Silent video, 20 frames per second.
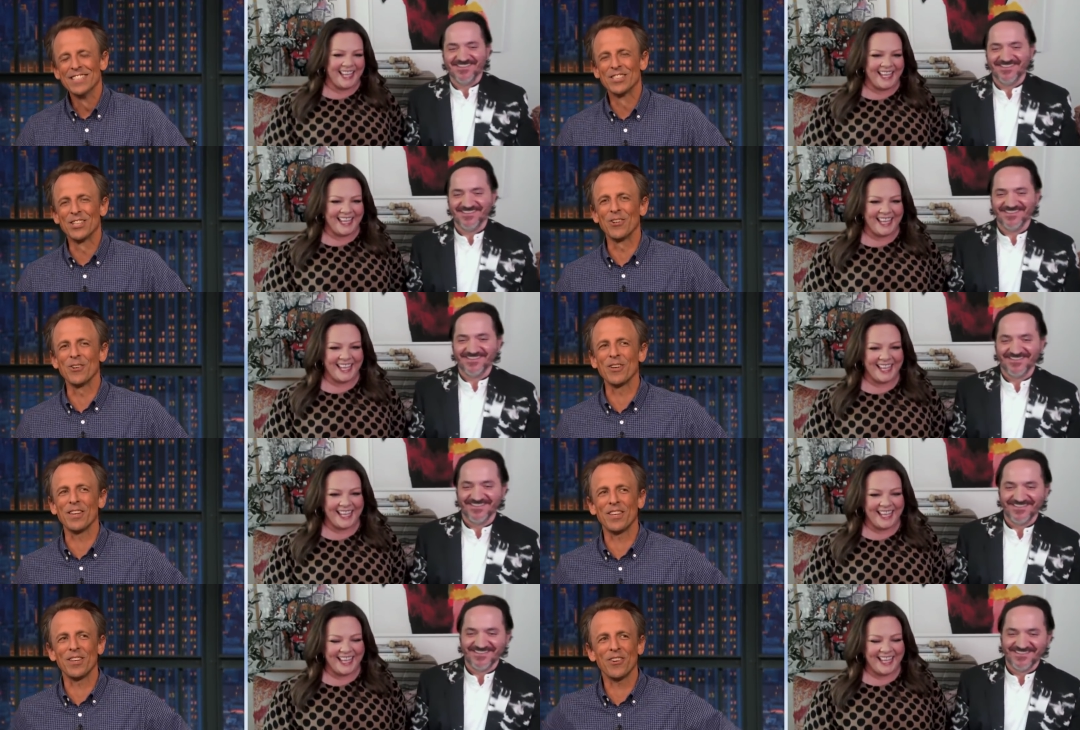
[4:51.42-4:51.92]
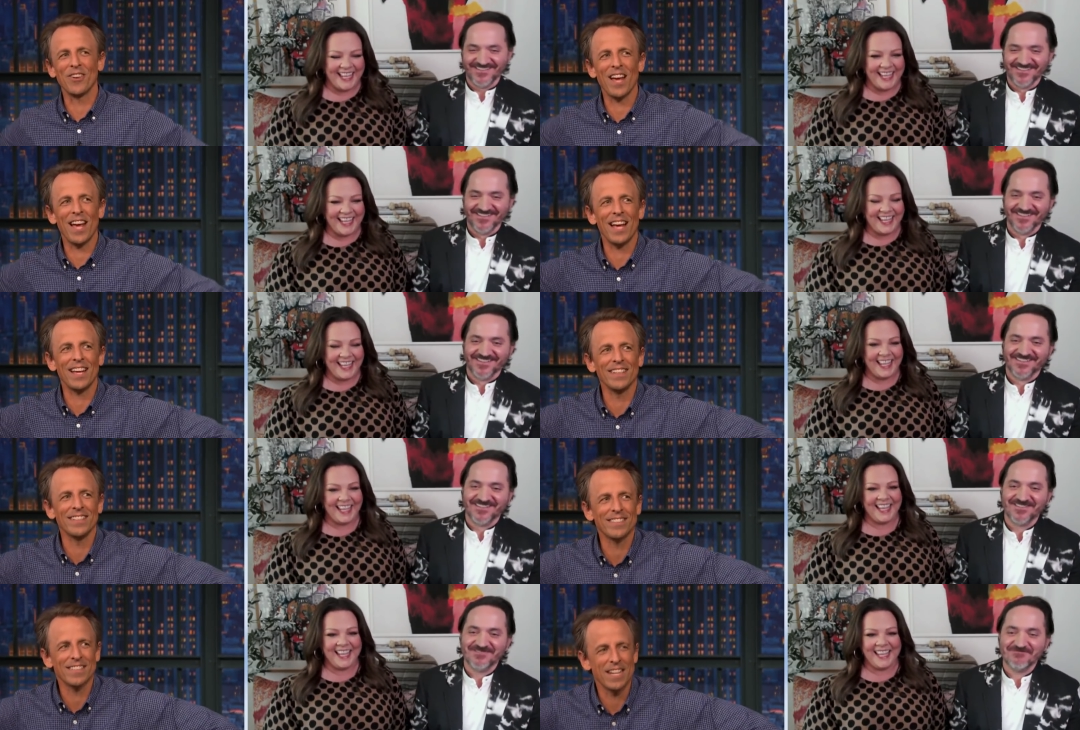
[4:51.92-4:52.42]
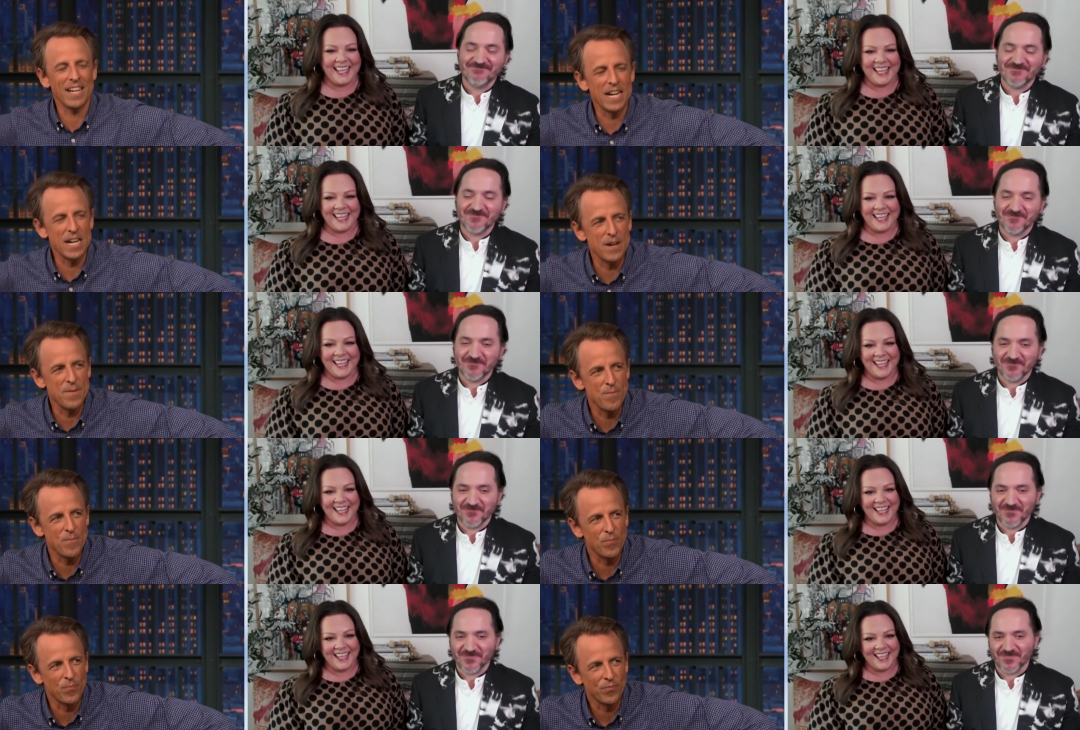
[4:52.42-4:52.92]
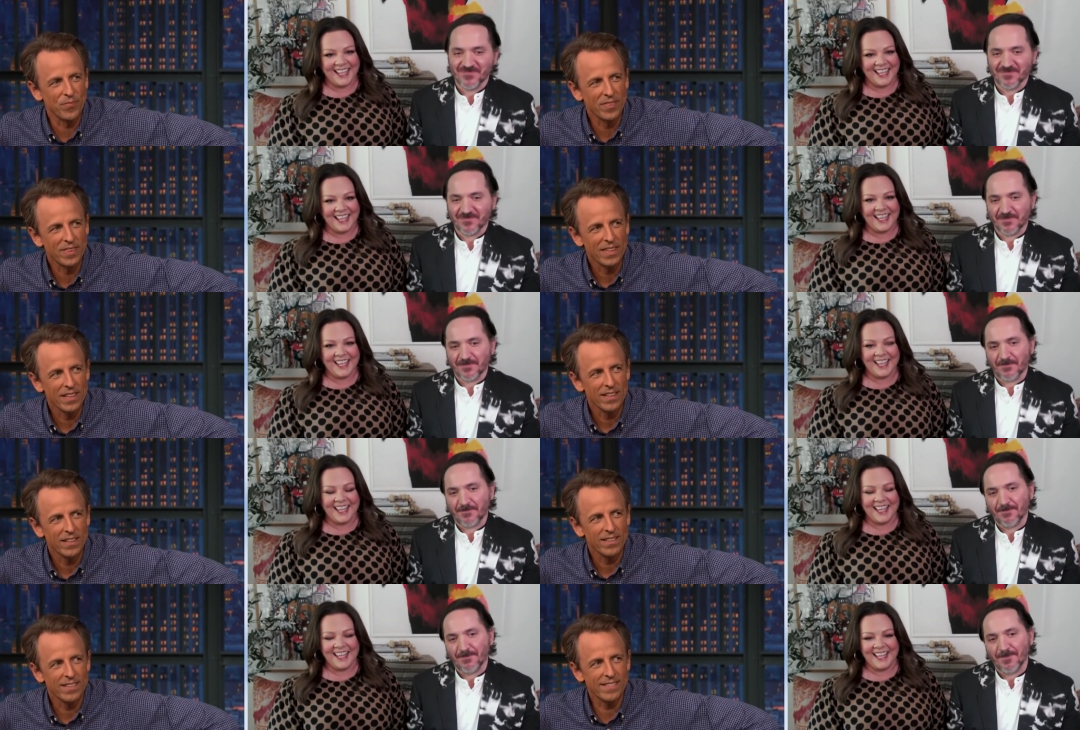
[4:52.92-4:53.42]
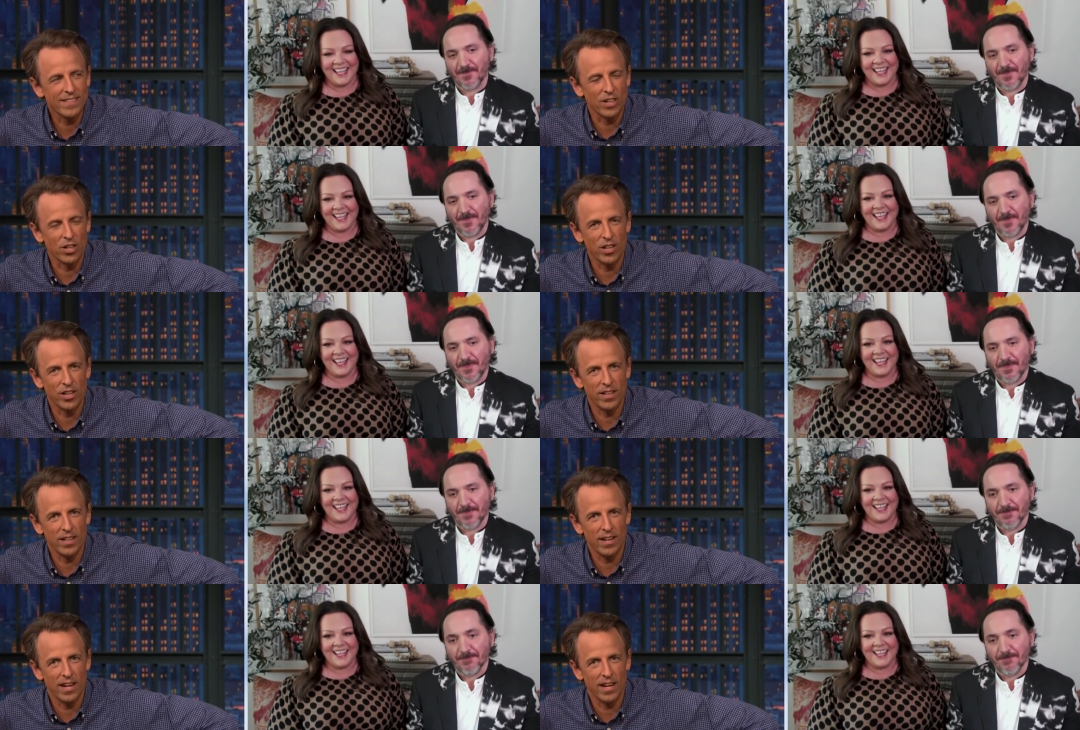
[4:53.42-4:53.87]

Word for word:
Speaker 1: so you guys um, started.